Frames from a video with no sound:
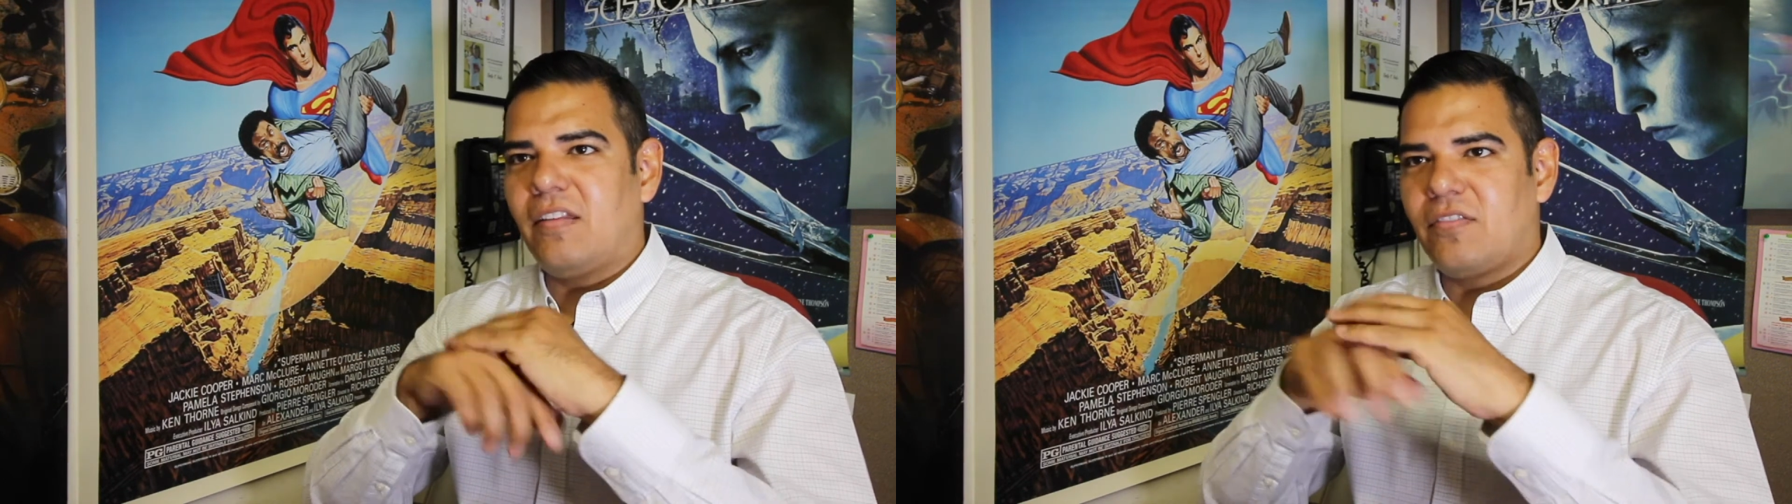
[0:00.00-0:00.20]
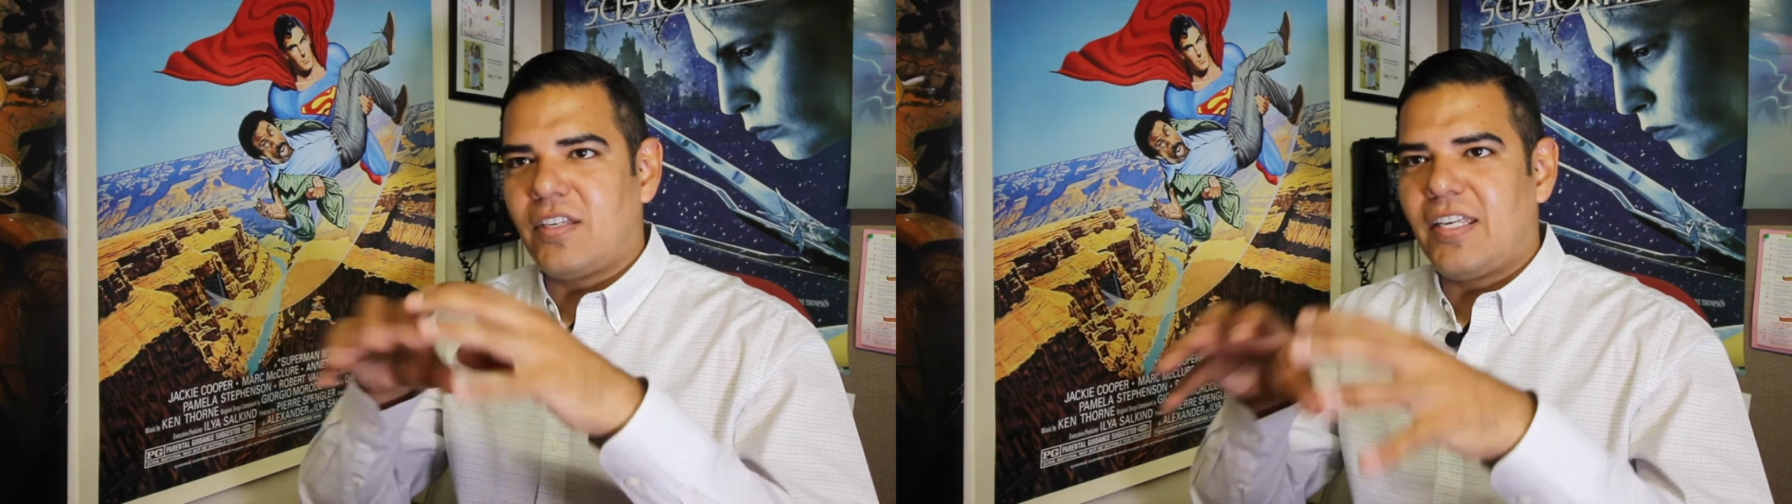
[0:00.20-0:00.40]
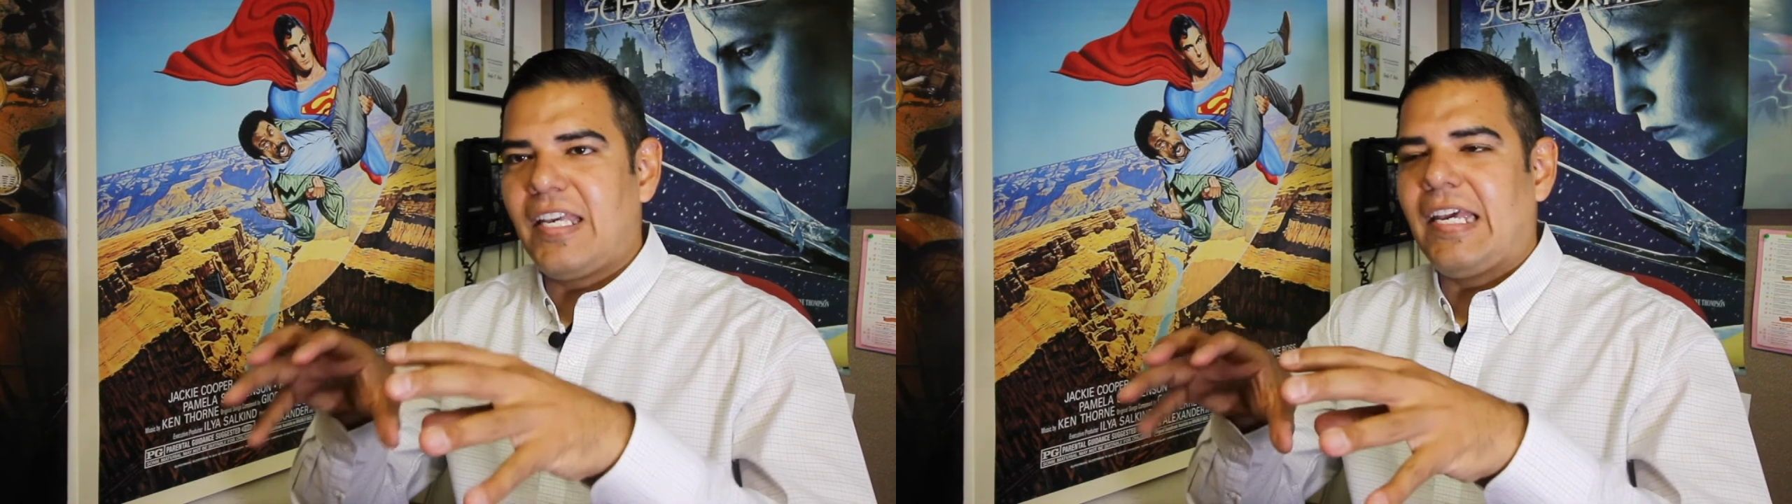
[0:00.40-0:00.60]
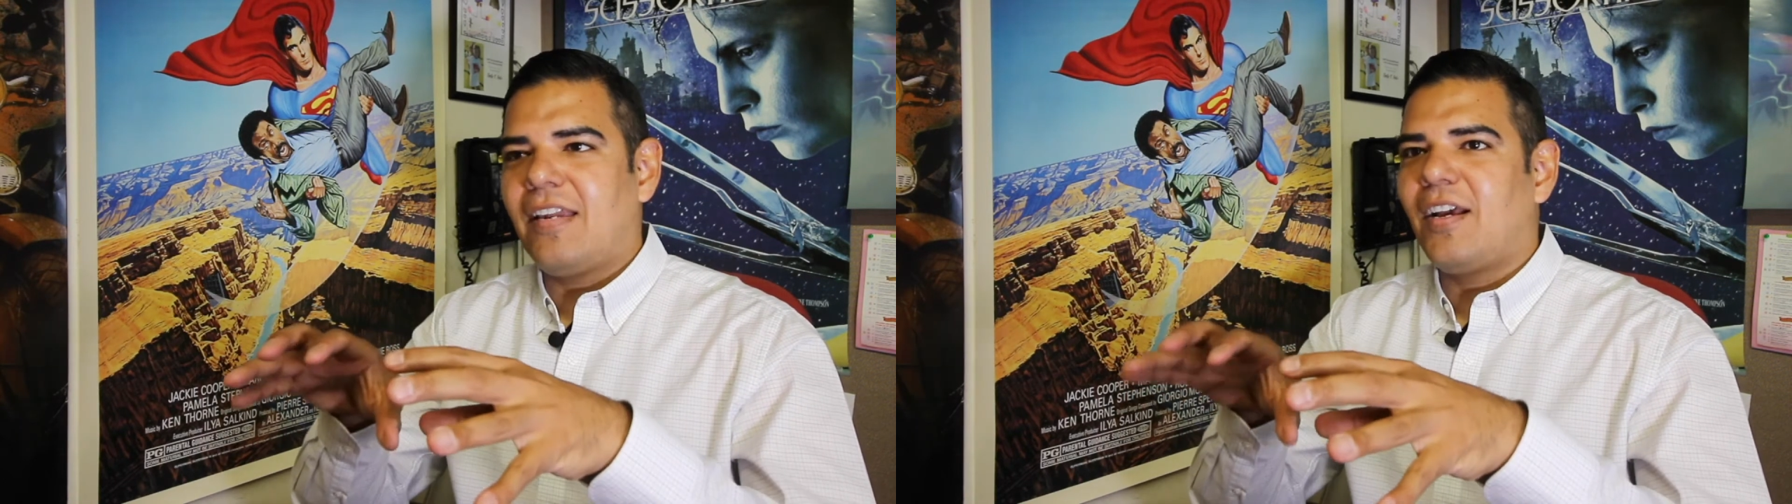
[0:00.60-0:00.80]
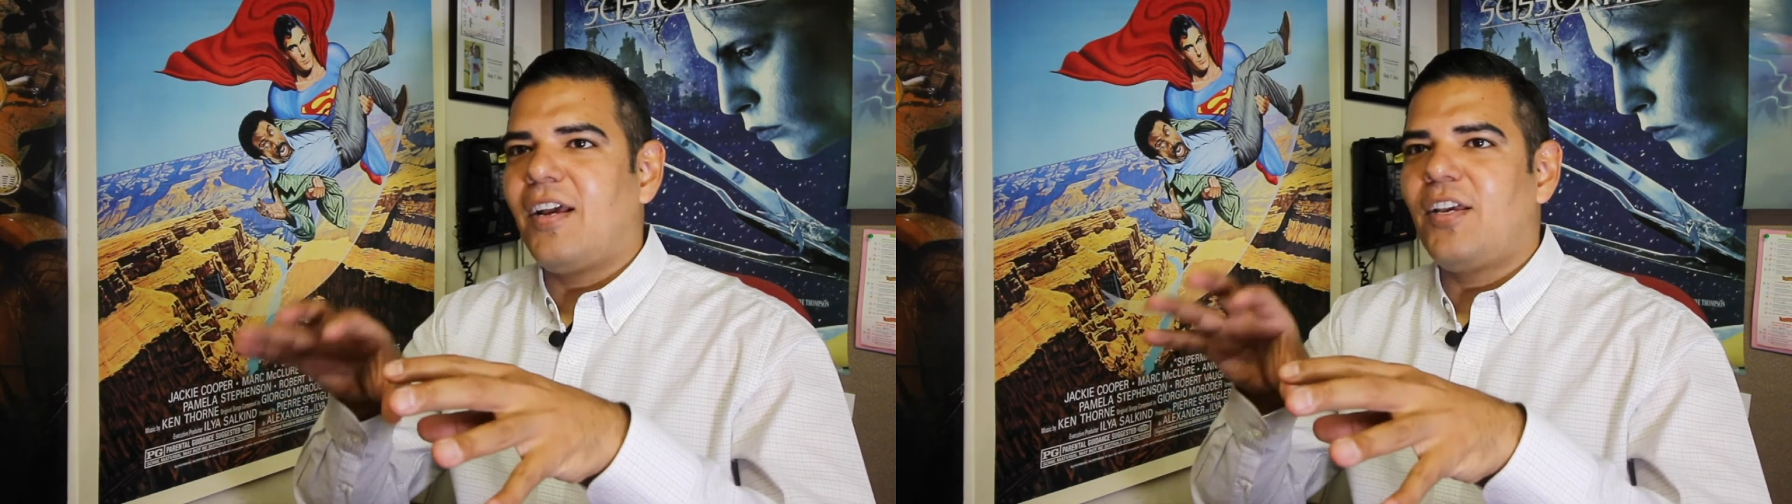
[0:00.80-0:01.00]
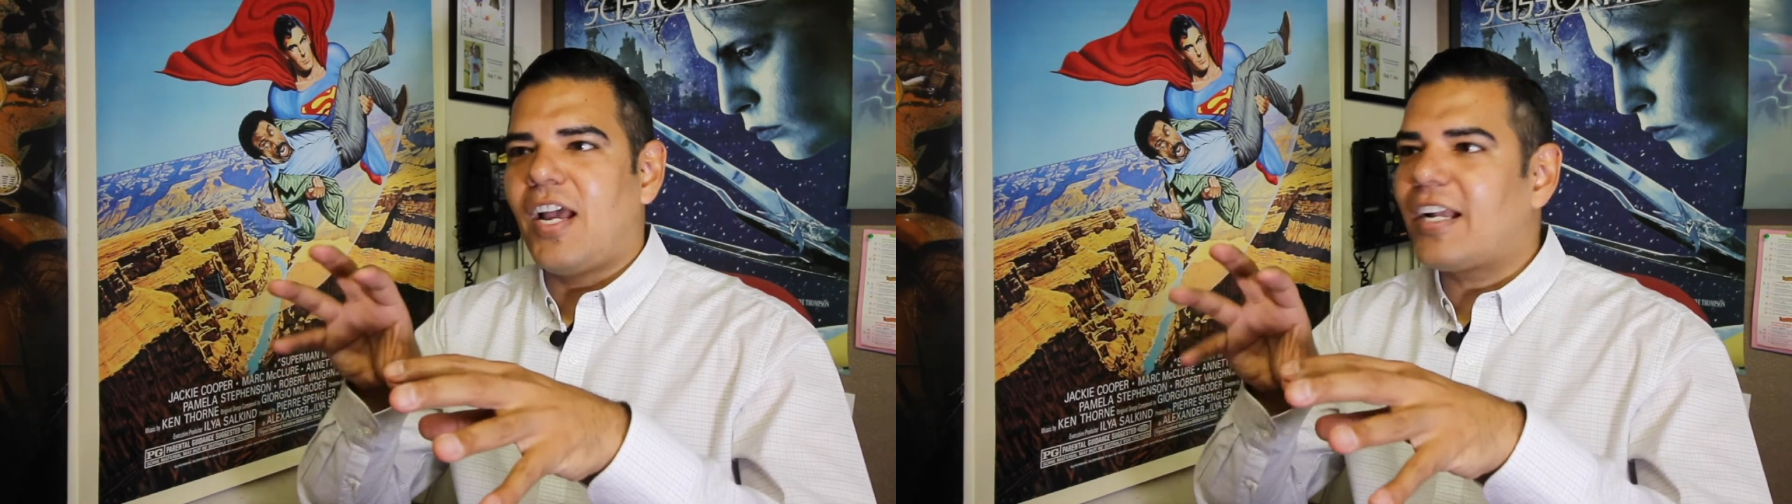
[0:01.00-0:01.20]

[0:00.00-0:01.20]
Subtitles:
as a kid, I